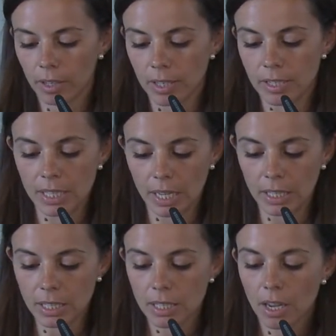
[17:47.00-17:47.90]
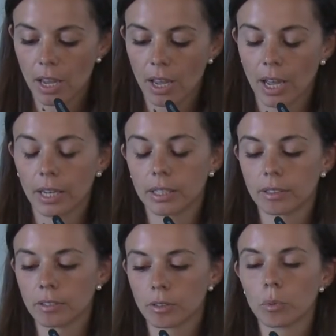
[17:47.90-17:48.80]
studies,
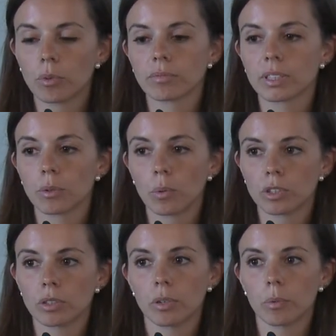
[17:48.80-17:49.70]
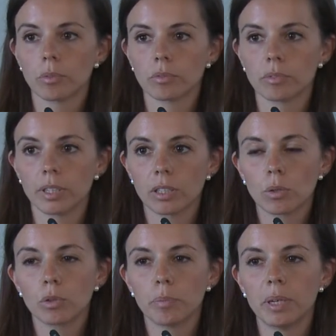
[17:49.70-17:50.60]
and what
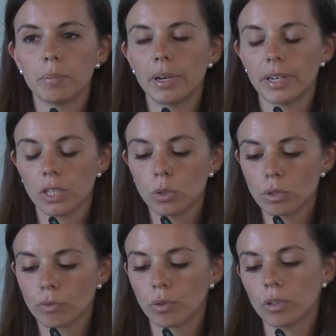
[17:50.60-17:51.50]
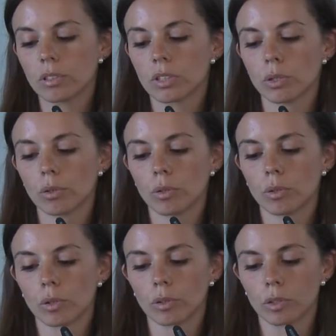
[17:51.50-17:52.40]
it could be very useful
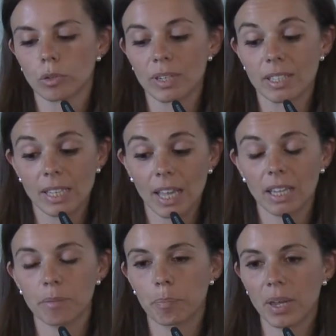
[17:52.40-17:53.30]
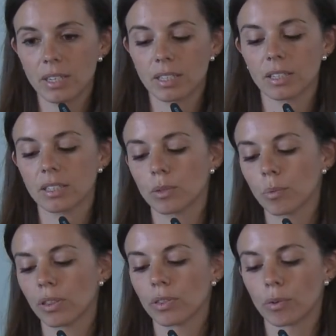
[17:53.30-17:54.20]
to study patients
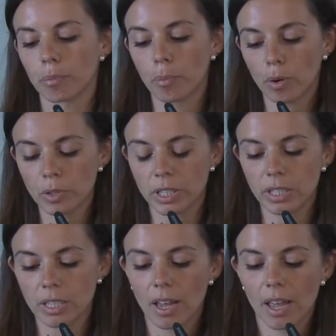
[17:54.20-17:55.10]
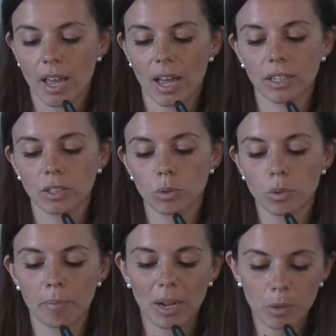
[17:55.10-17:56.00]
with thrombosis and
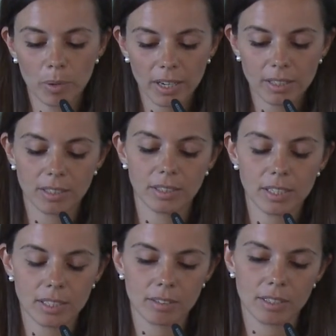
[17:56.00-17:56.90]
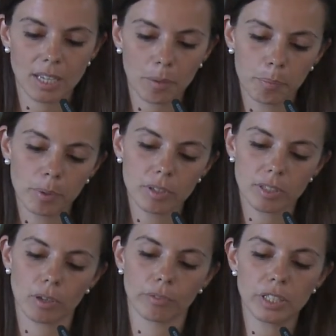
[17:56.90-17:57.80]
to evaluate these
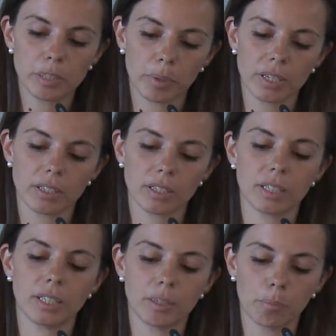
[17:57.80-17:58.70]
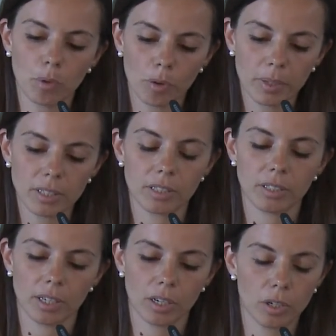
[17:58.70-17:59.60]
samples of these patients in
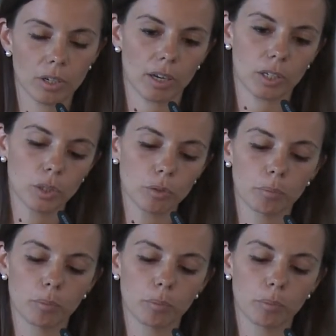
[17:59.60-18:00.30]
the acute